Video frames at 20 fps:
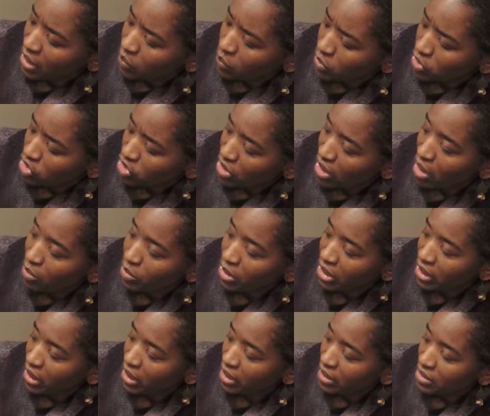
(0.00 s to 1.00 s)
and would you come
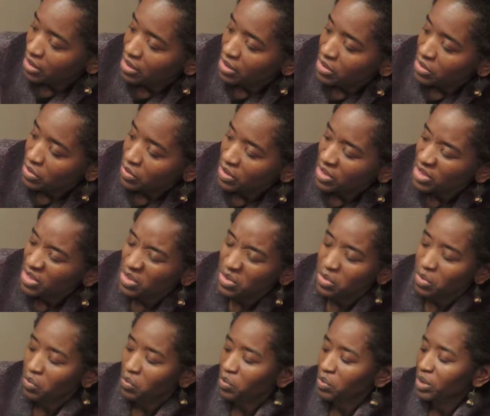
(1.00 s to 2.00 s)
again. So this
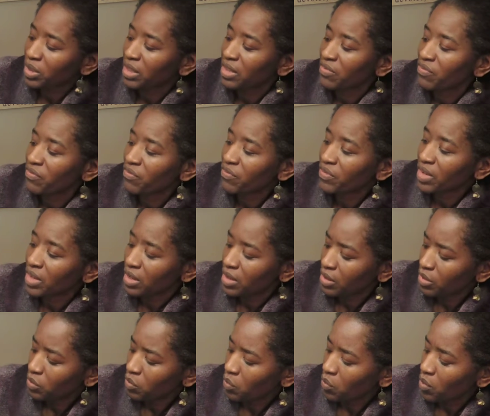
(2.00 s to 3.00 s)
is a really fun
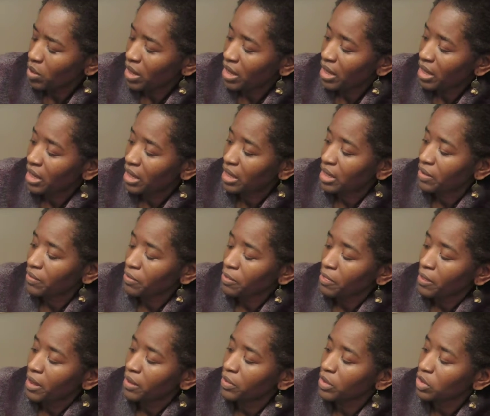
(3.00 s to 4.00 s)
way.
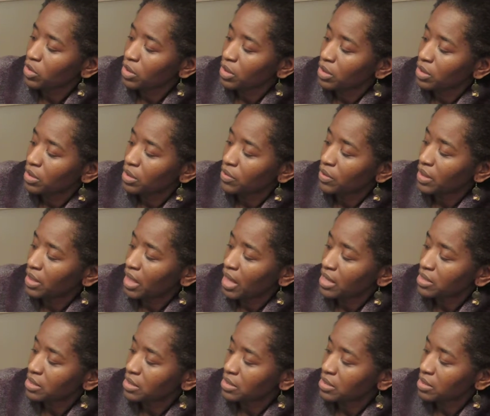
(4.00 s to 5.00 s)
And then it
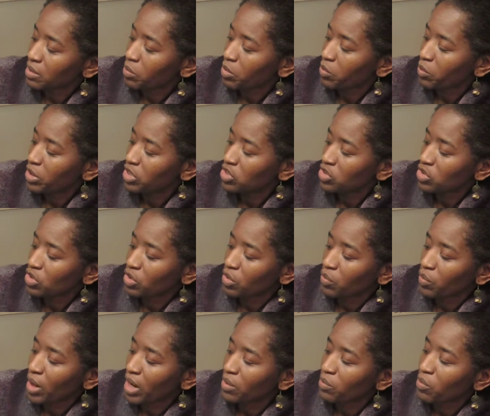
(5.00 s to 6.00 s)
has a separate page so you
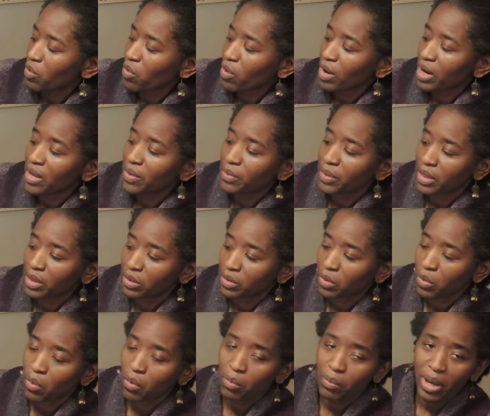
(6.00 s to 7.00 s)
can write more, and then
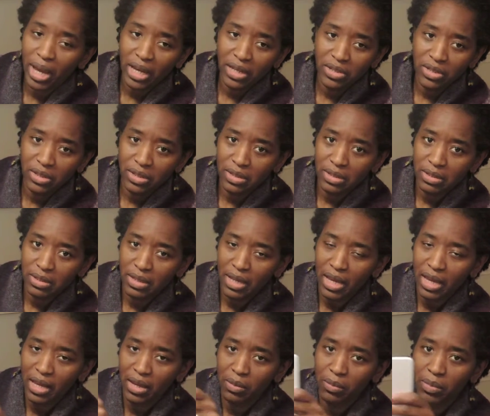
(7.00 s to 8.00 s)
it'll go back to the
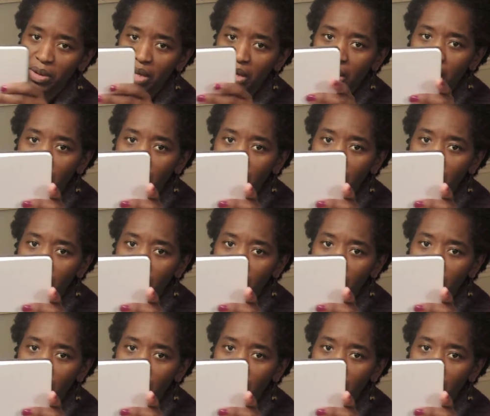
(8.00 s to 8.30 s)
same